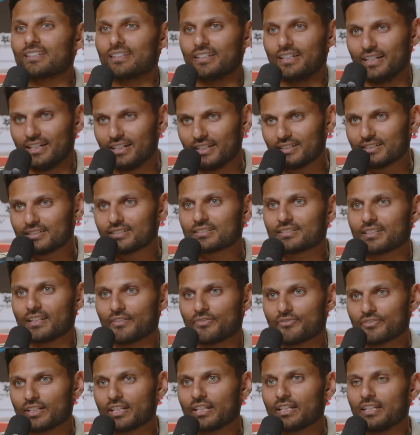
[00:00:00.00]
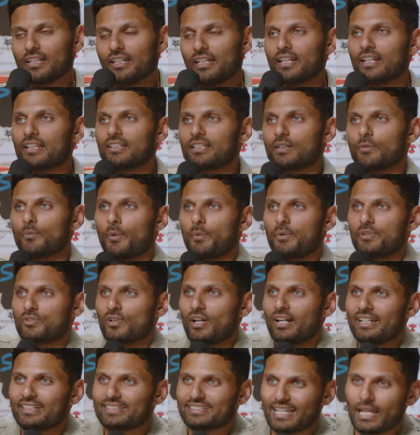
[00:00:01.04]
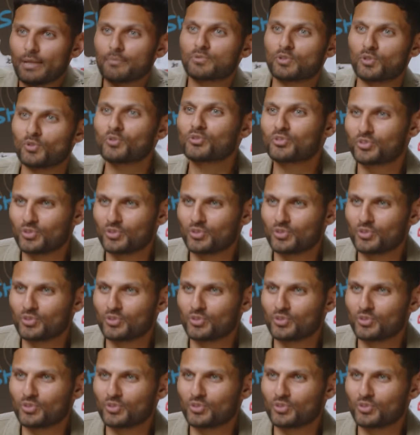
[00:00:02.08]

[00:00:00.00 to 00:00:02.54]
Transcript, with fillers: Yeah, definitely. And I think when we try to escape too